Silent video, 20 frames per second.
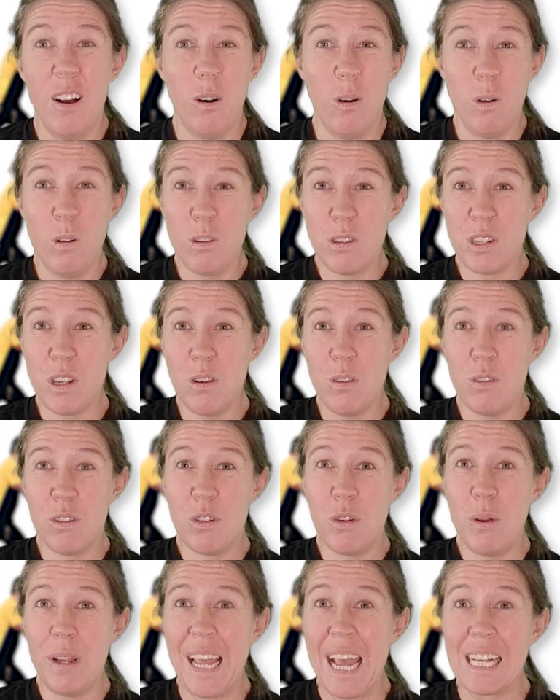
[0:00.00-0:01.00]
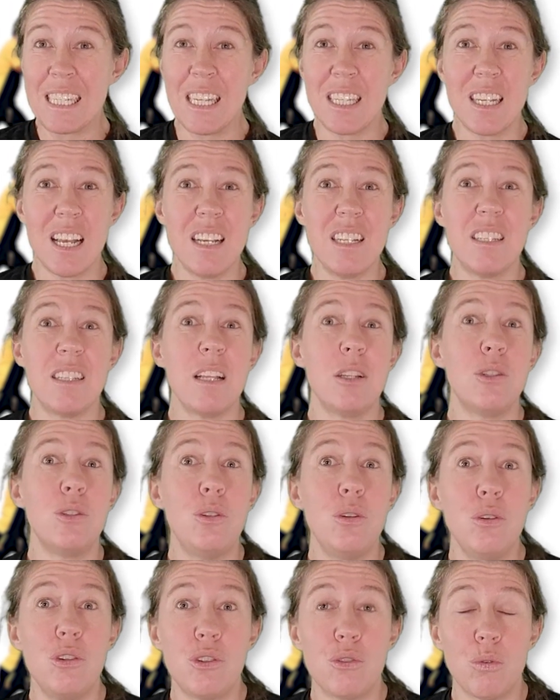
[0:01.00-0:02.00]
Also, doing exercises that's
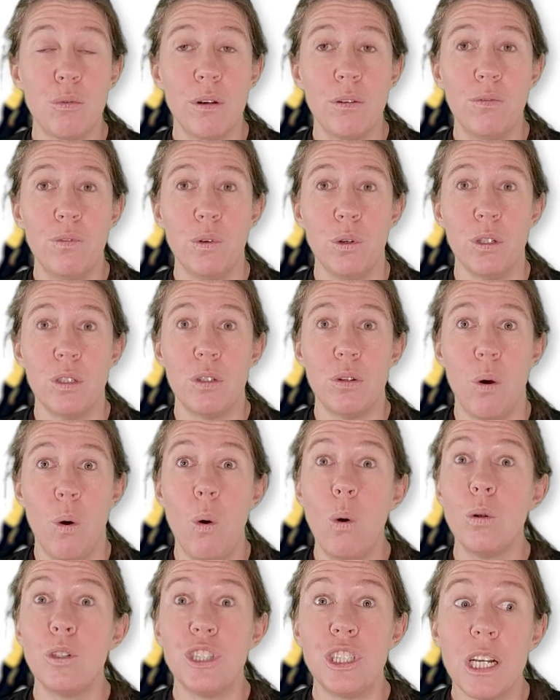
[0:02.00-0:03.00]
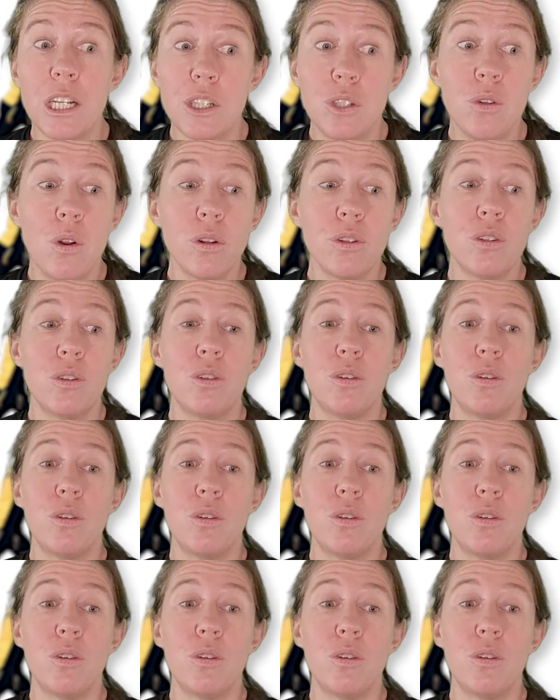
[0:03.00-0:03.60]
too strong for it, or just not